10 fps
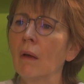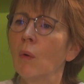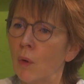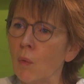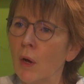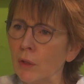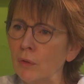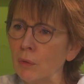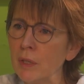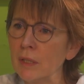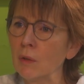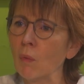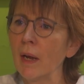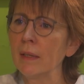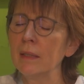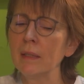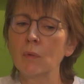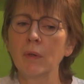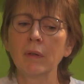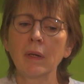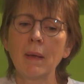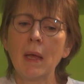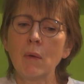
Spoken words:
were one of the reasons why it didn't work.